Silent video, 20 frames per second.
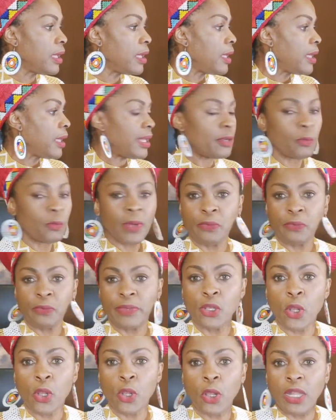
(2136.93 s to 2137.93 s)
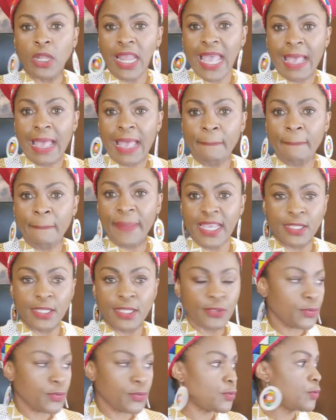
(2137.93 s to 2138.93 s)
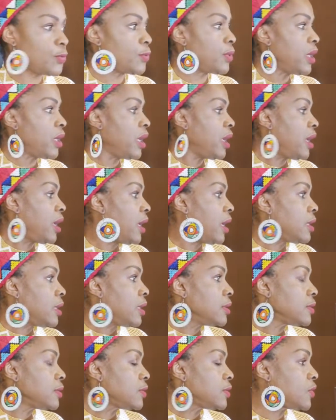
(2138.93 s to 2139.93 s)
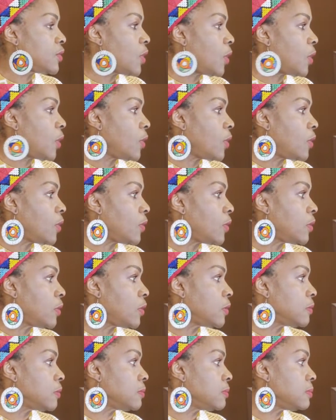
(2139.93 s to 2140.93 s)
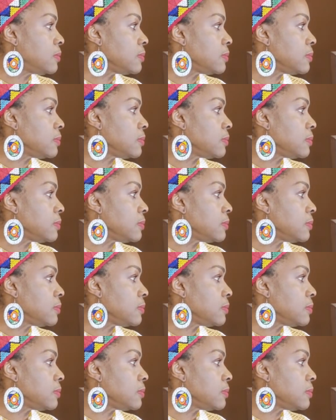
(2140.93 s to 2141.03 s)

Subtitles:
what we call aperçu. So